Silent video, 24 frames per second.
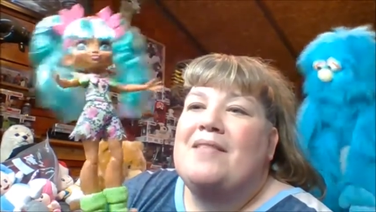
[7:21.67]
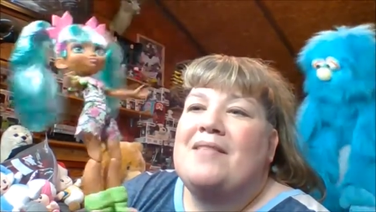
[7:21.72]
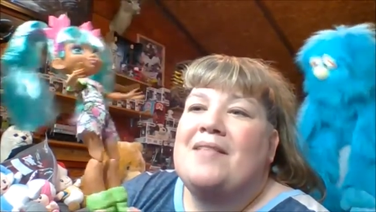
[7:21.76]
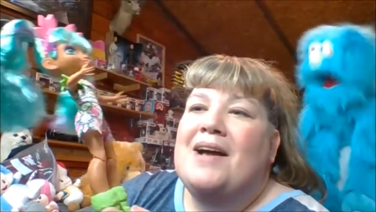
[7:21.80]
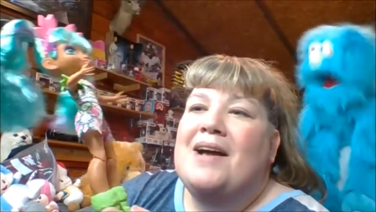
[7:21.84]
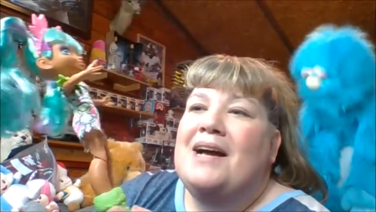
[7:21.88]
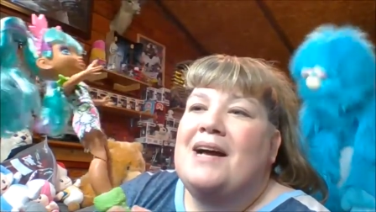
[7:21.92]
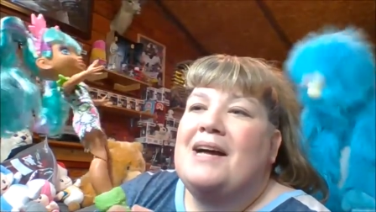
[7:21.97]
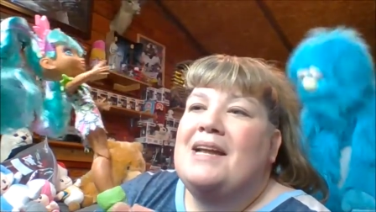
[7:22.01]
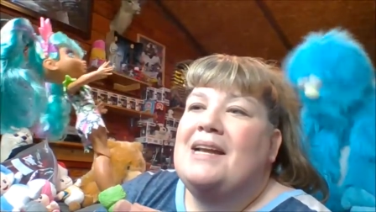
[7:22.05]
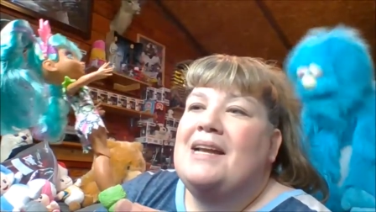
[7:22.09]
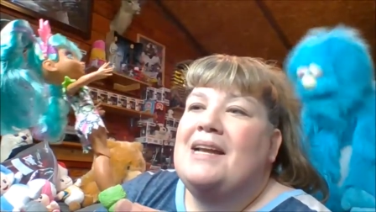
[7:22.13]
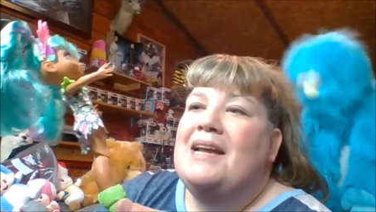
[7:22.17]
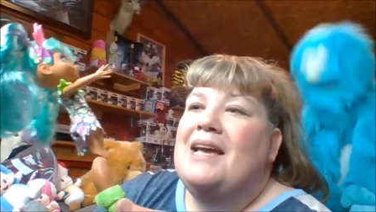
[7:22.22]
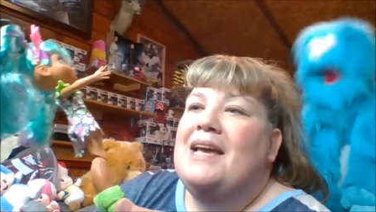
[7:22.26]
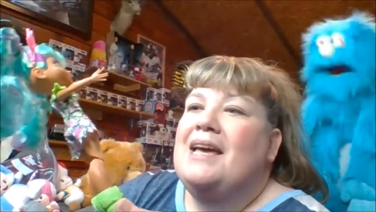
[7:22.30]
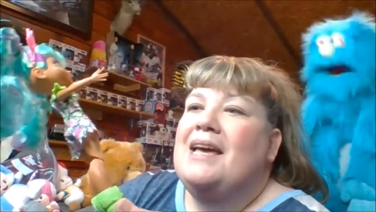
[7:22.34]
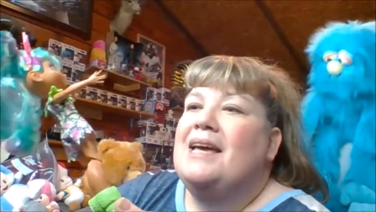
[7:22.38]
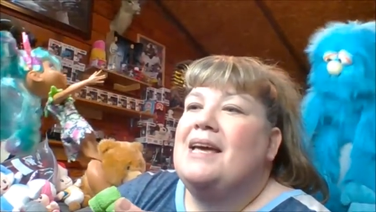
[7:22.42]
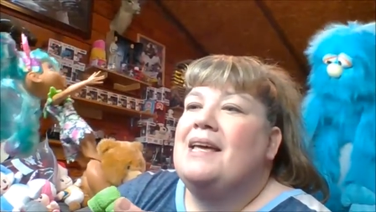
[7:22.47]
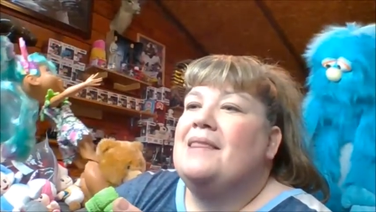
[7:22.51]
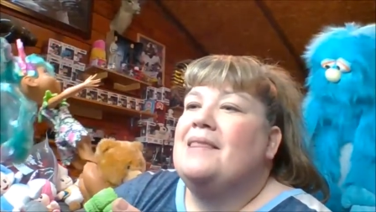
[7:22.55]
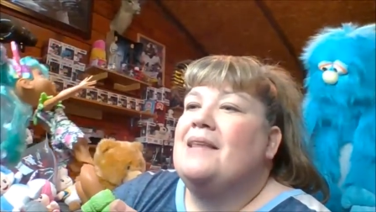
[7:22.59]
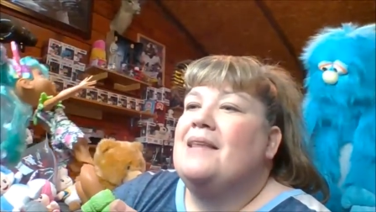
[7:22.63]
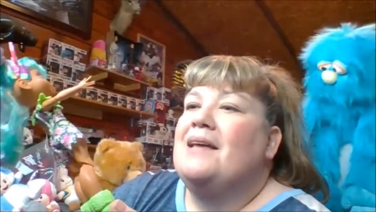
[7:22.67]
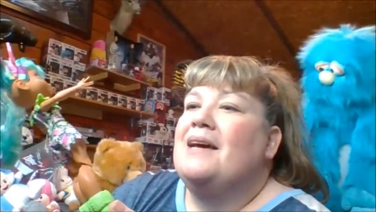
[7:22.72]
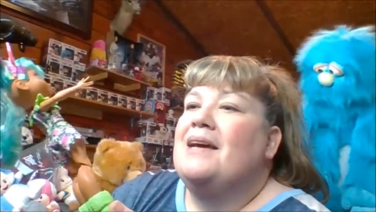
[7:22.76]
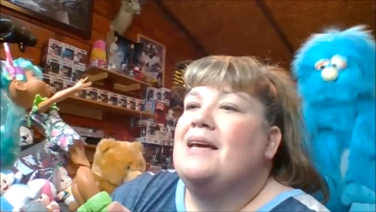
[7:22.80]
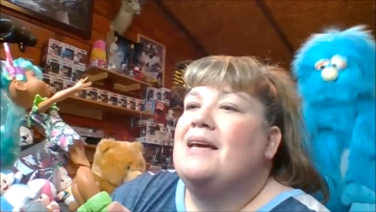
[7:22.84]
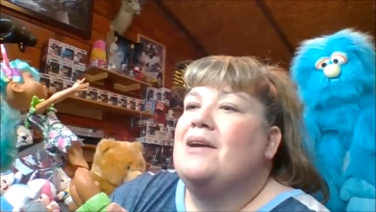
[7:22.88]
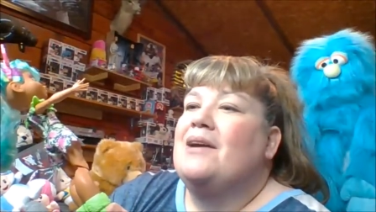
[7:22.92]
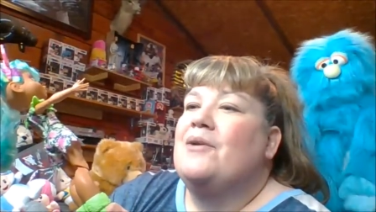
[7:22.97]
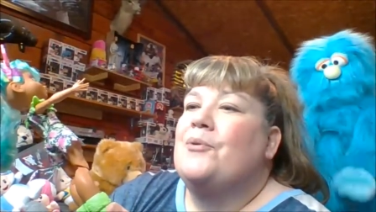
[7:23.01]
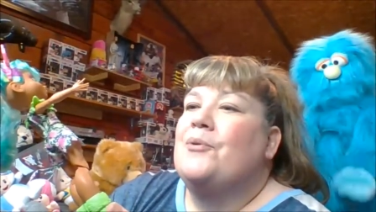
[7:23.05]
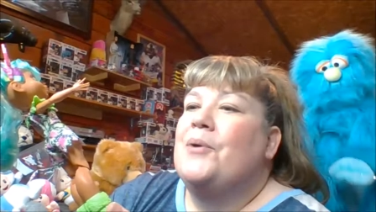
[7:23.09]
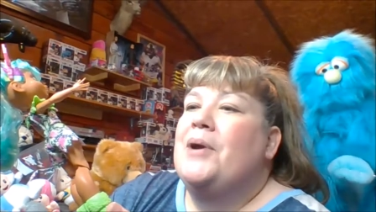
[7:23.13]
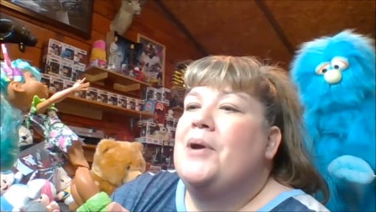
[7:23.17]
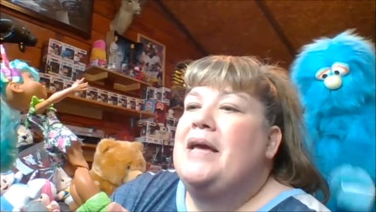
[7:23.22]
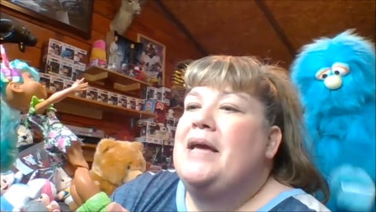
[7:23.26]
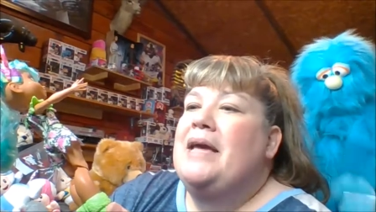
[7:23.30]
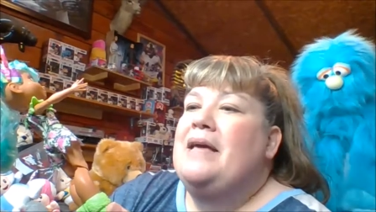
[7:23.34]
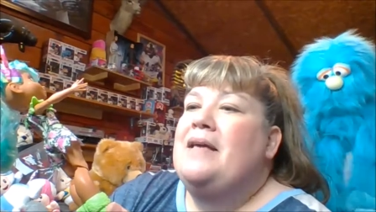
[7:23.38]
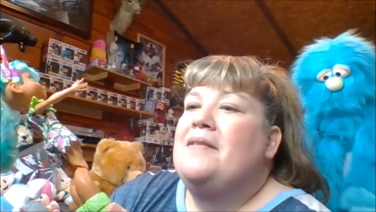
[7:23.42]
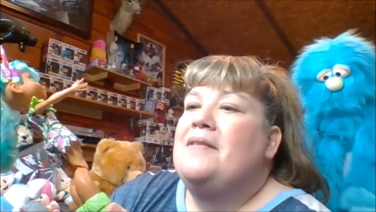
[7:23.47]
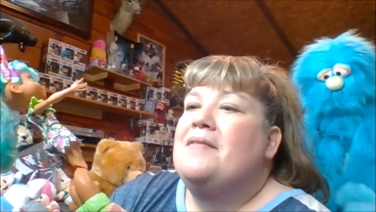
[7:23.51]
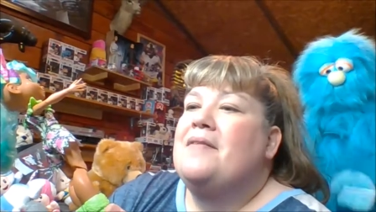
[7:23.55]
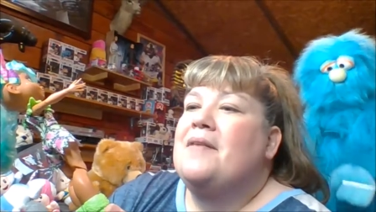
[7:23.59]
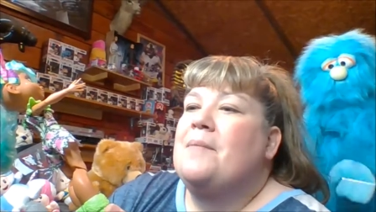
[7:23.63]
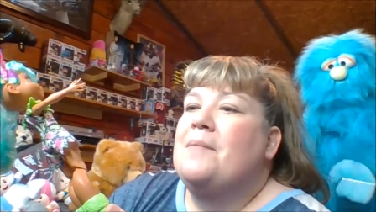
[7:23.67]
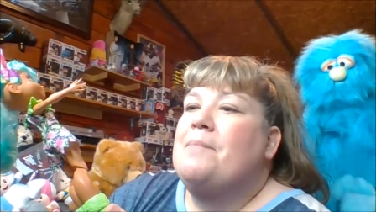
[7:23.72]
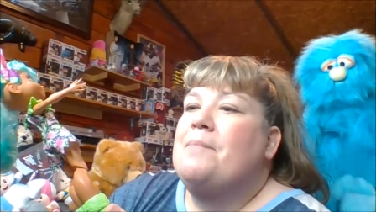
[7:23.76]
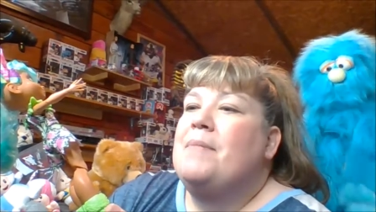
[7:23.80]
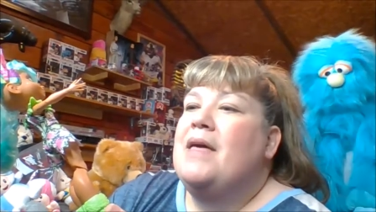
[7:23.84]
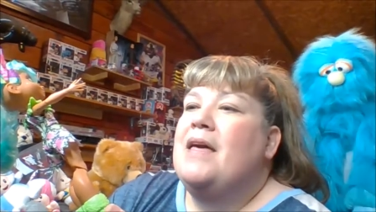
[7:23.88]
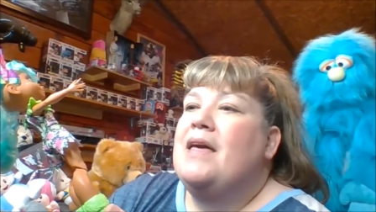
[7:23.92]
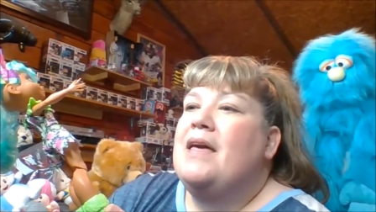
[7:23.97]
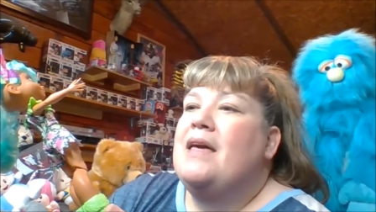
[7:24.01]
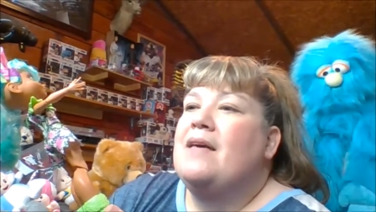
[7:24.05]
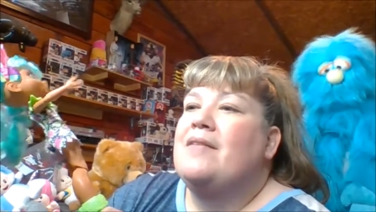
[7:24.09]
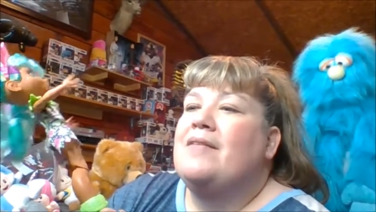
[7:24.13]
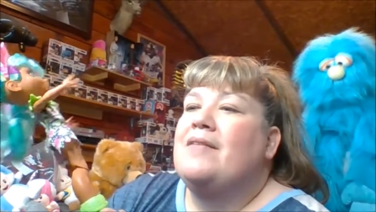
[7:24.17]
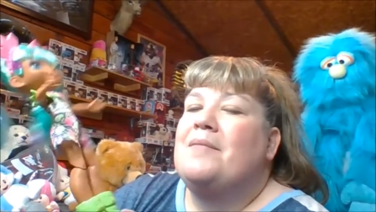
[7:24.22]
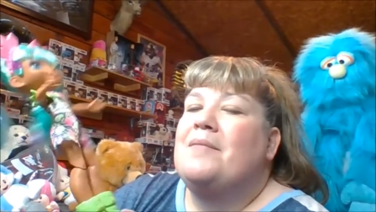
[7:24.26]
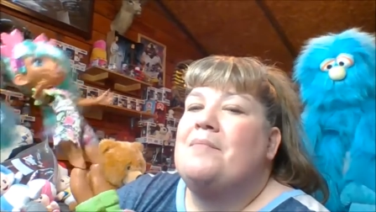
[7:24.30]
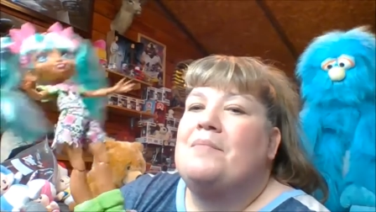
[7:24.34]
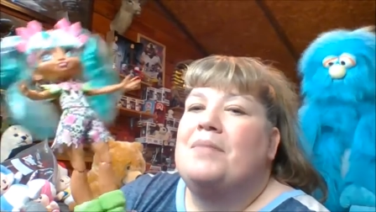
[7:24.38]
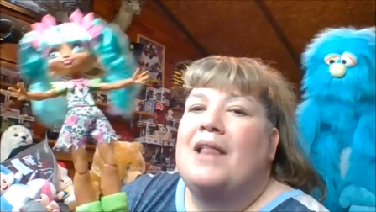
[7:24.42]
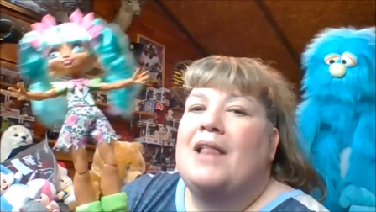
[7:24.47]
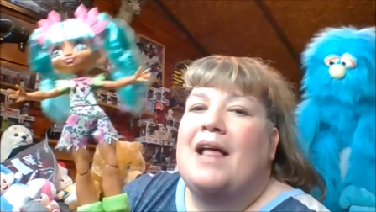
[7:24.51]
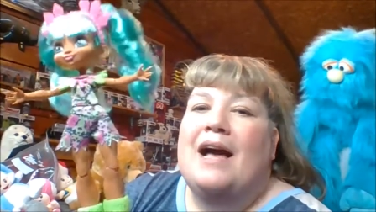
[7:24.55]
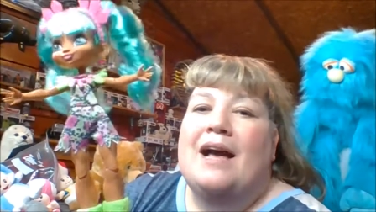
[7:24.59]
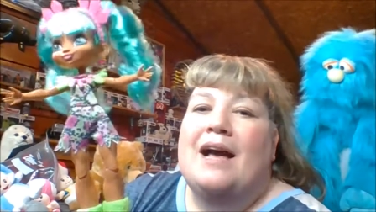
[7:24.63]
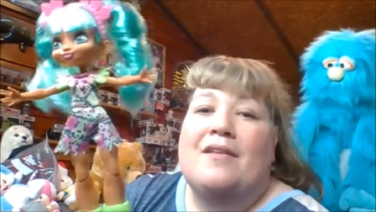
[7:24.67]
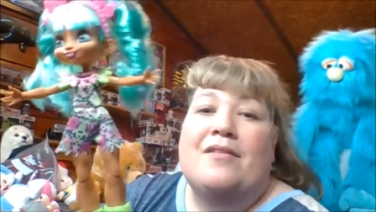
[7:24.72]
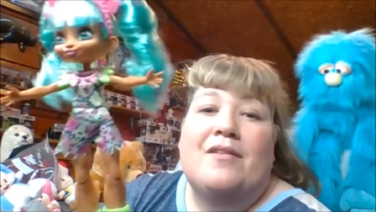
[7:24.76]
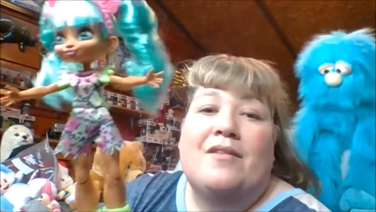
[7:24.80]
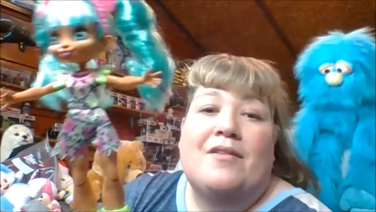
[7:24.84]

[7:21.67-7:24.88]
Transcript: done like in like greens and pinks and blacks.